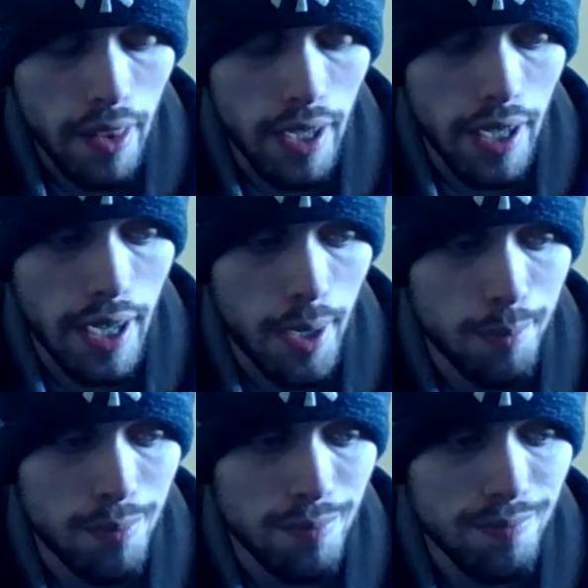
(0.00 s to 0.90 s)
Uh,
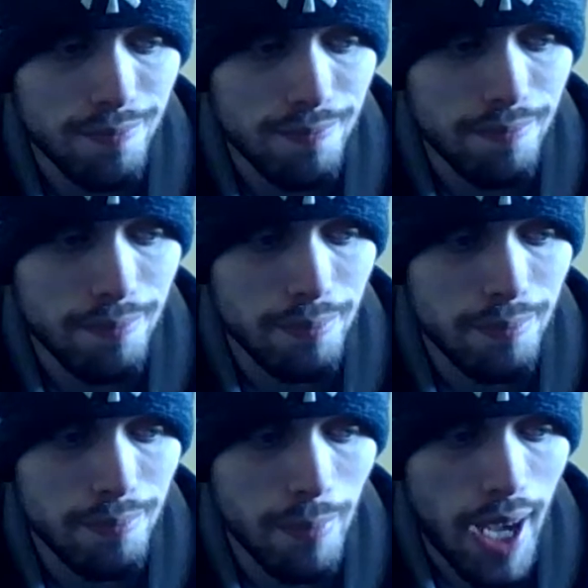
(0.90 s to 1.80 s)

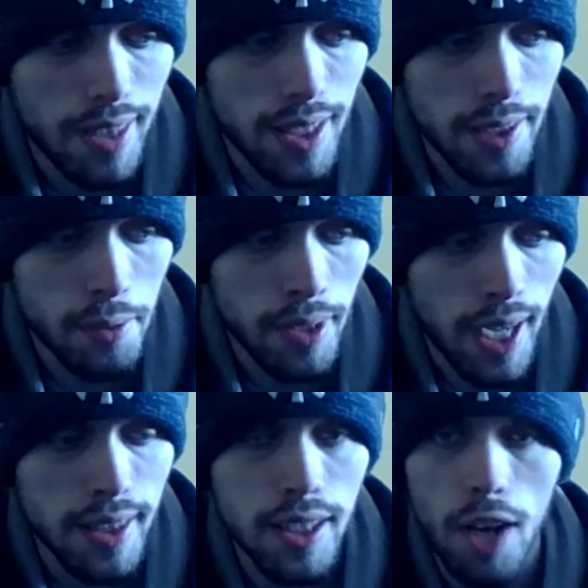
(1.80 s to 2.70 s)
I think
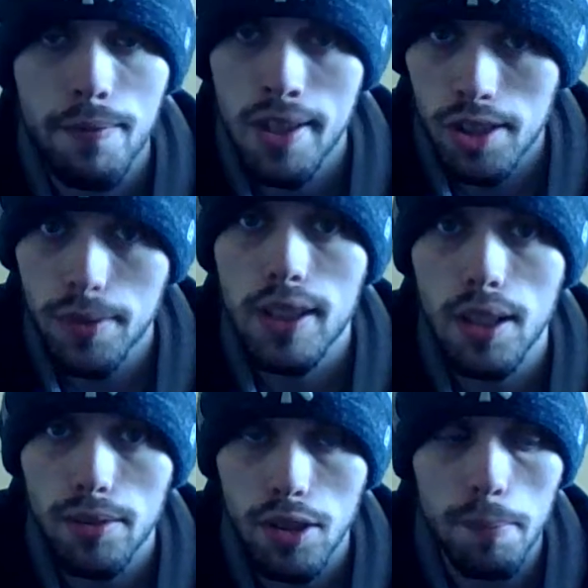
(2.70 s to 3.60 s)
offensively
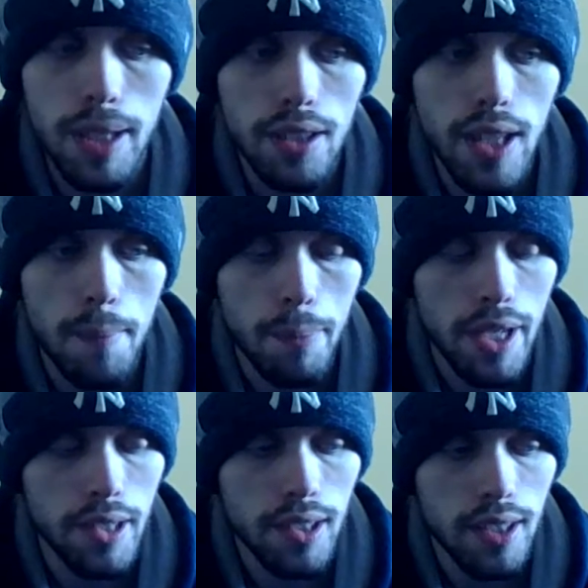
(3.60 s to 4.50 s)
they'll be a lot
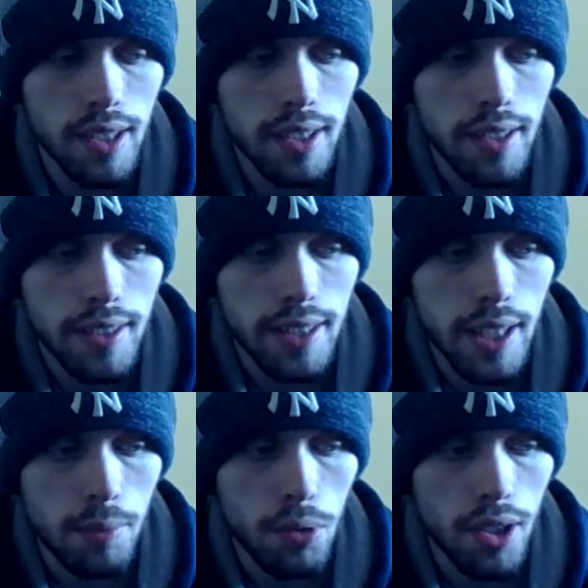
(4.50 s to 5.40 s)
better than
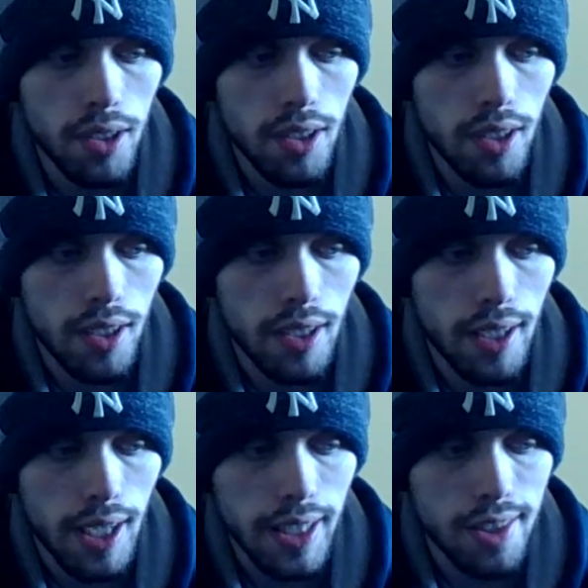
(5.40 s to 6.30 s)
they were
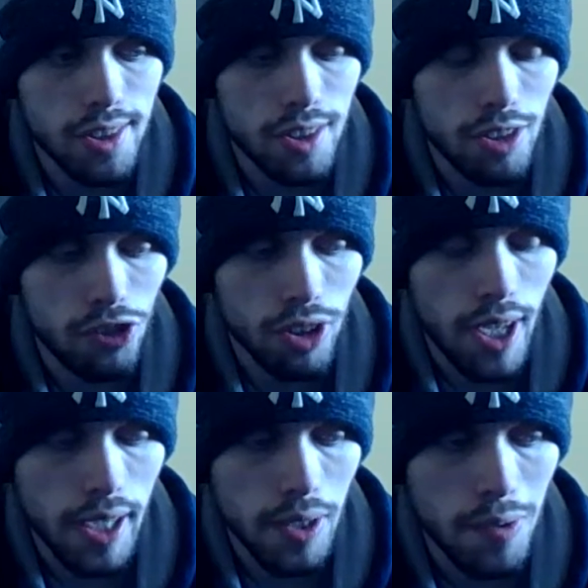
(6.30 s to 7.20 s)
against
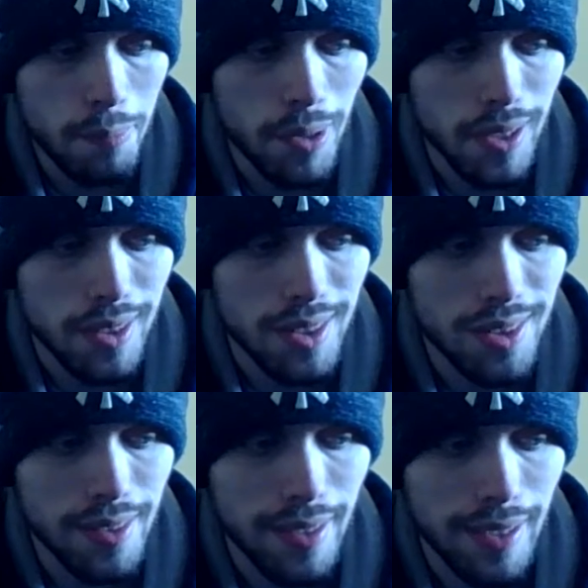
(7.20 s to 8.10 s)
Chicago, but
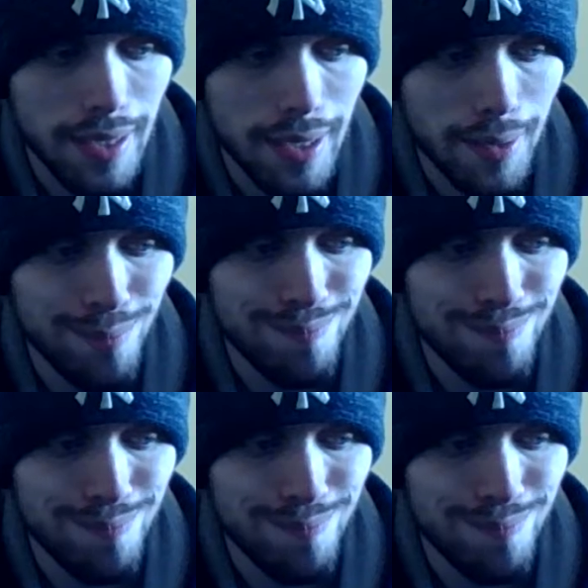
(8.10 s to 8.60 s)
uh,